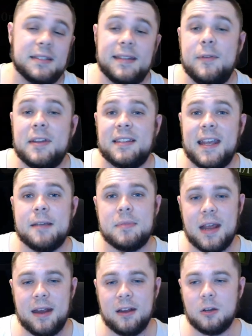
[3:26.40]
Let's see if we can take them
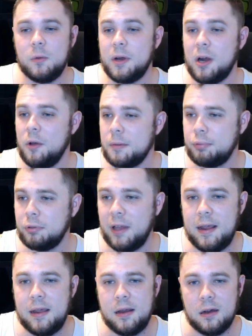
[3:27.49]
down. We're on the
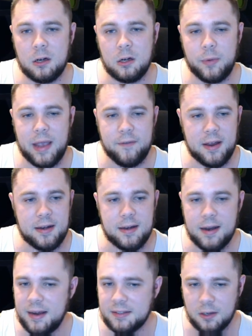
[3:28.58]
play here. We have a
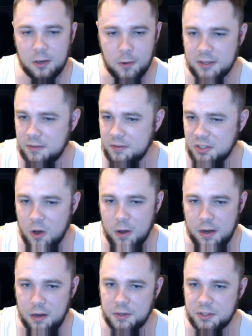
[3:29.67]
nice aggressive
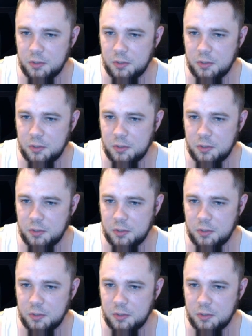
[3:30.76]
start here,